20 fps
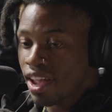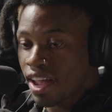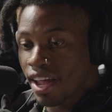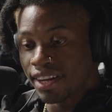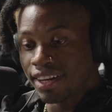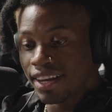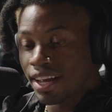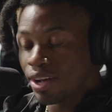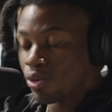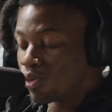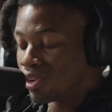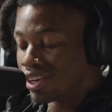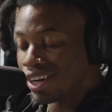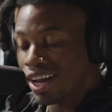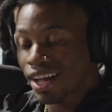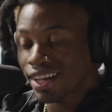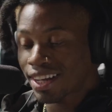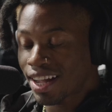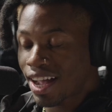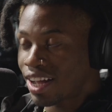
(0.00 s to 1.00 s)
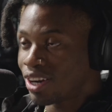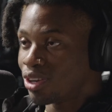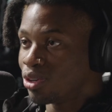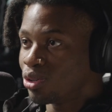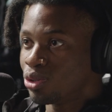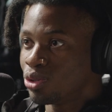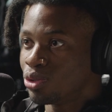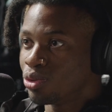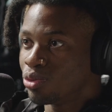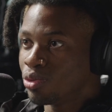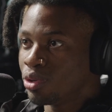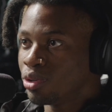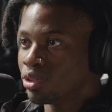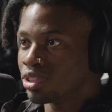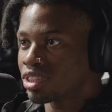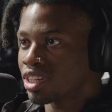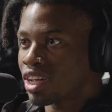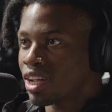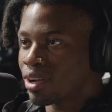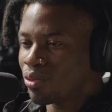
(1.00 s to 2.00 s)
And then when that got old, we
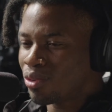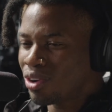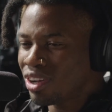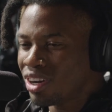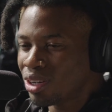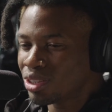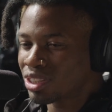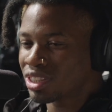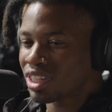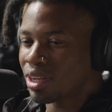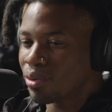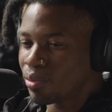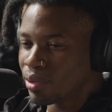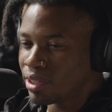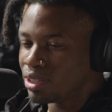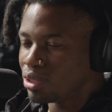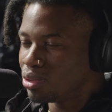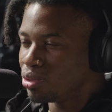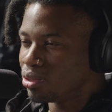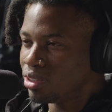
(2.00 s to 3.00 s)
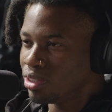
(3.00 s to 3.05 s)
was like, what else can we do?